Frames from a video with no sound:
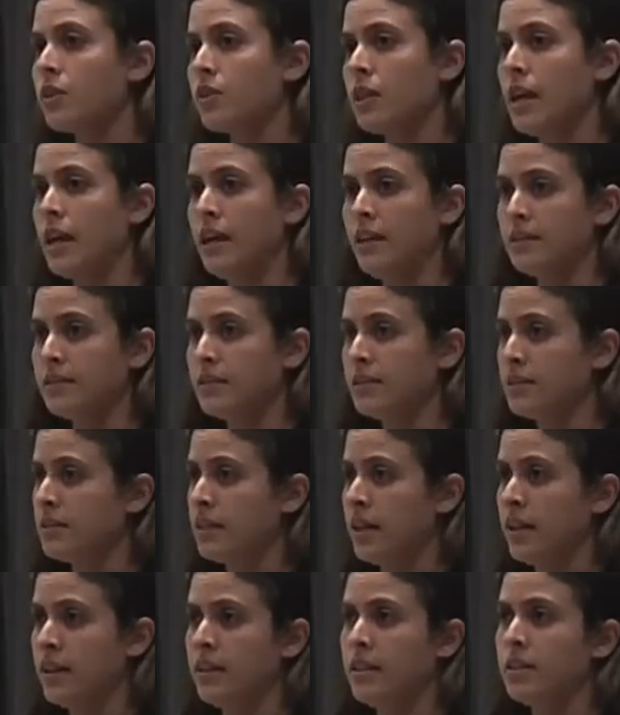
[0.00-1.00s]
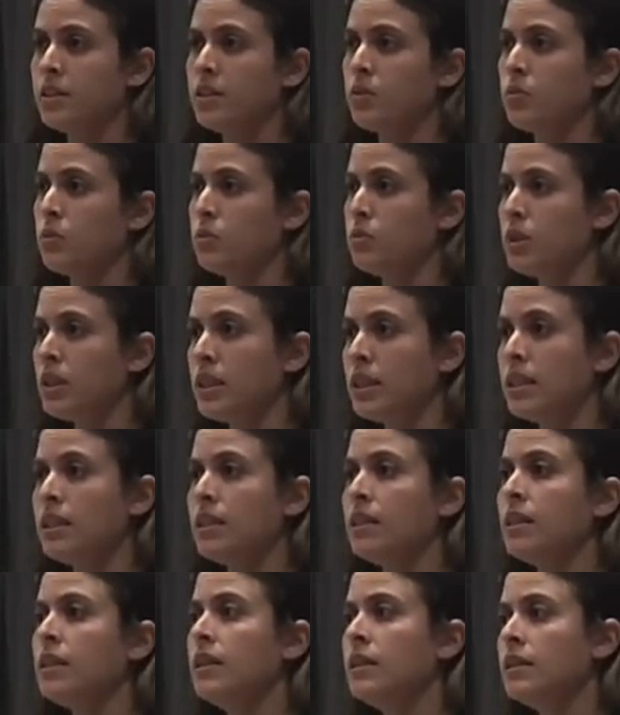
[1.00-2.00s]
a urinalysis done. It's a
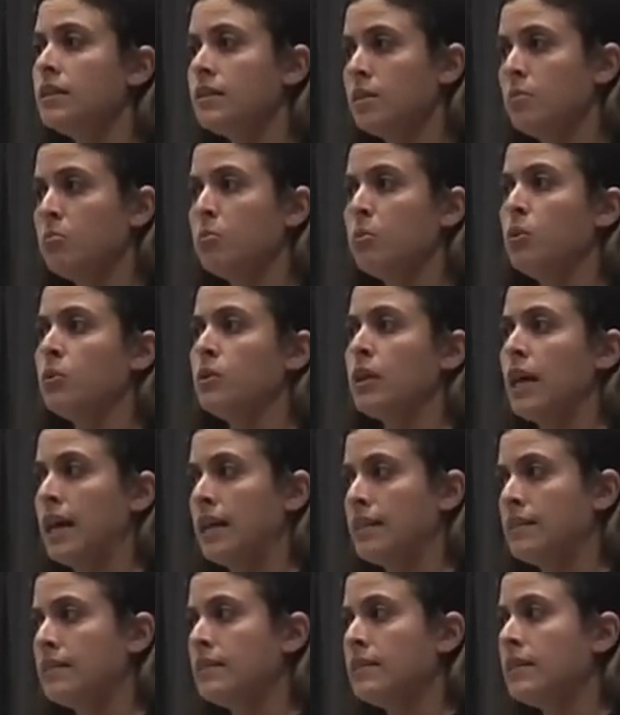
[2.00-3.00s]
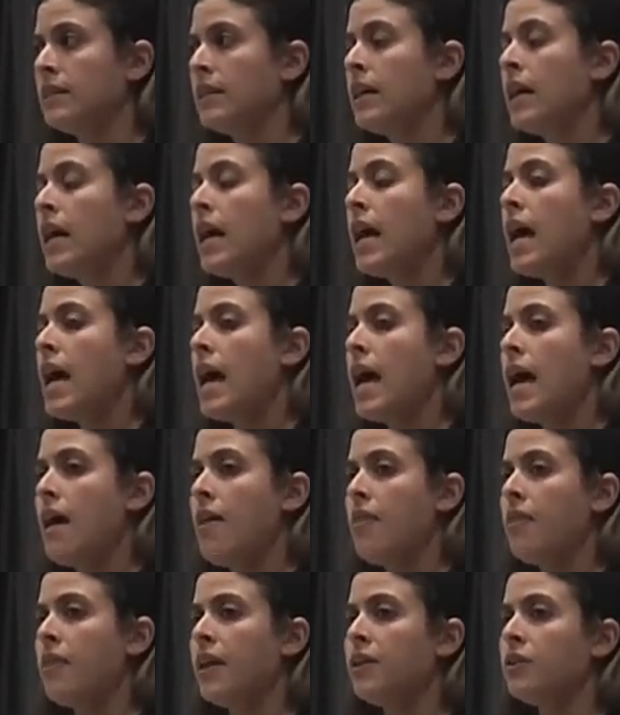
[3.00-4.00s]
routine, simple test.
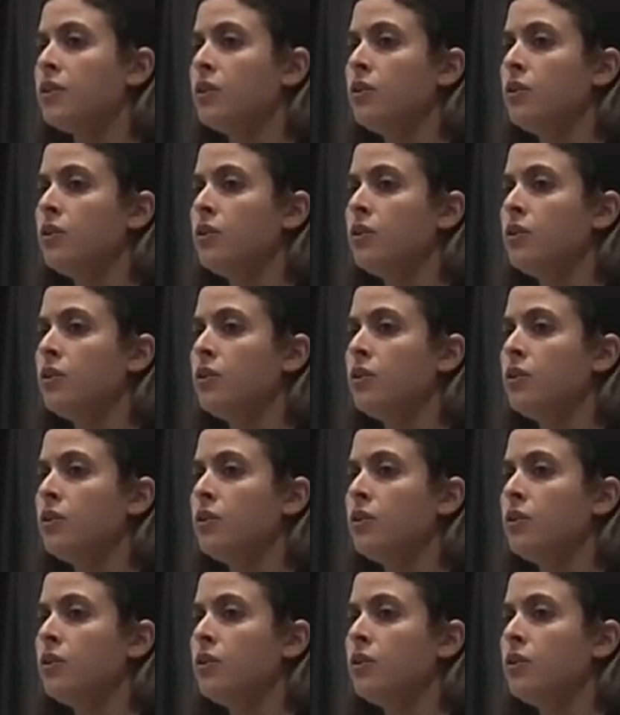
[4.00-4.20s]
And then